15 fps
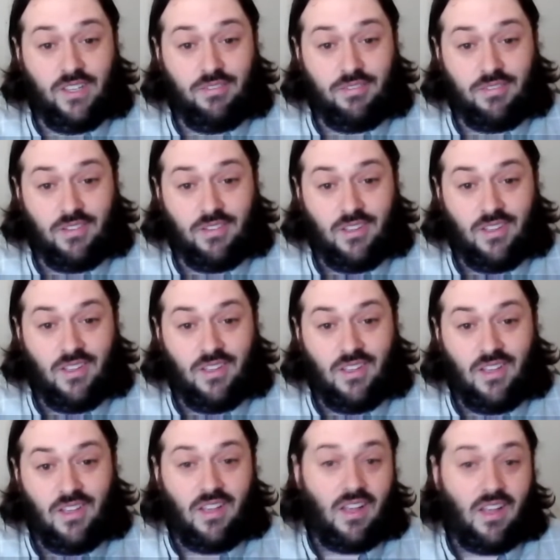
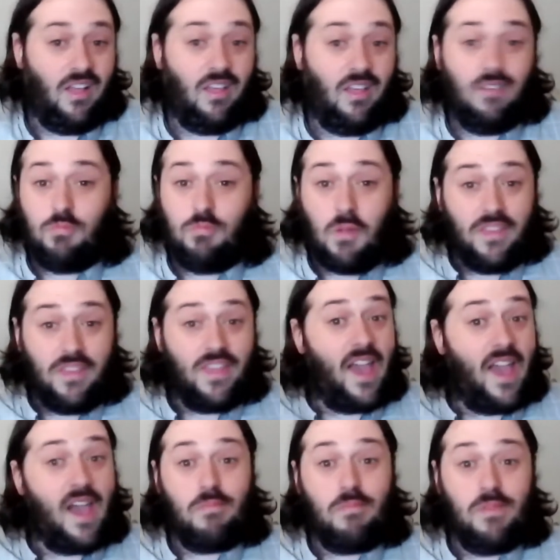it was probably the
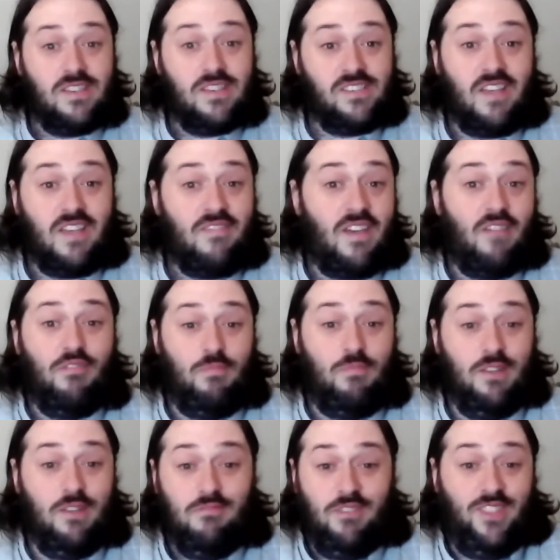happiest I've ever
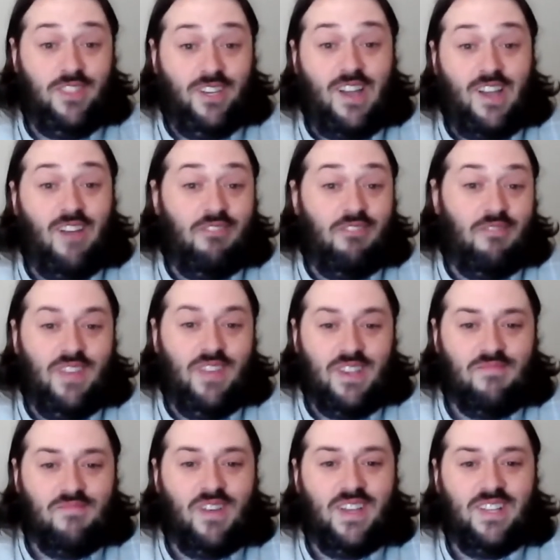been with the government in
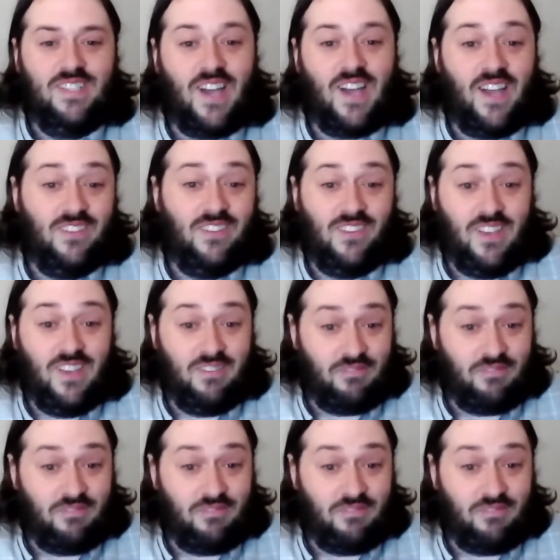my entire life.